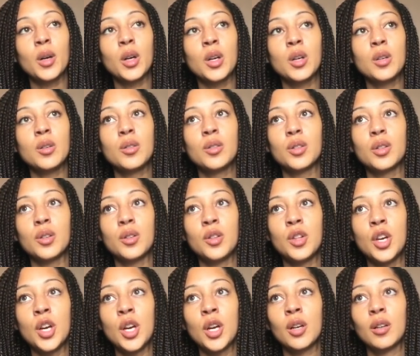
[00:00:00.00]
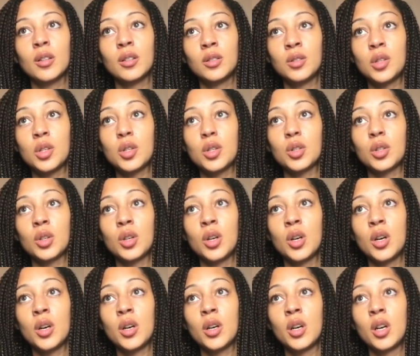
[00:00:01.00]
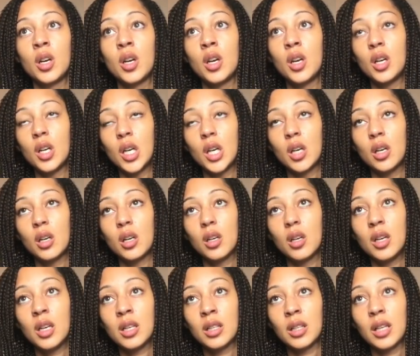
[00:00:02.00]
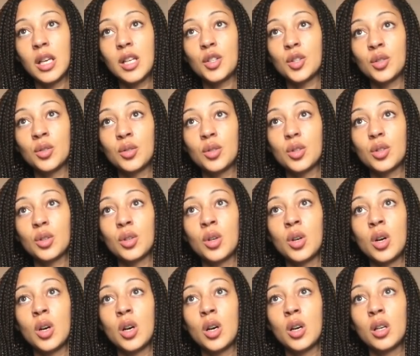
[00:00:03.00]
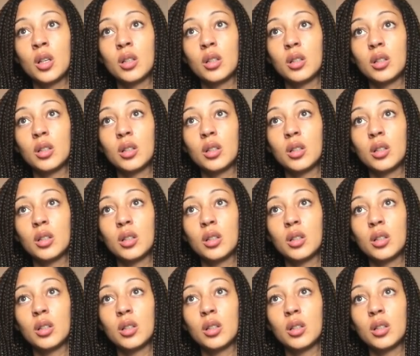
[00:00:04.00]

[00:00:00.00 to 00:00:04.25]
who's the underscore English underscore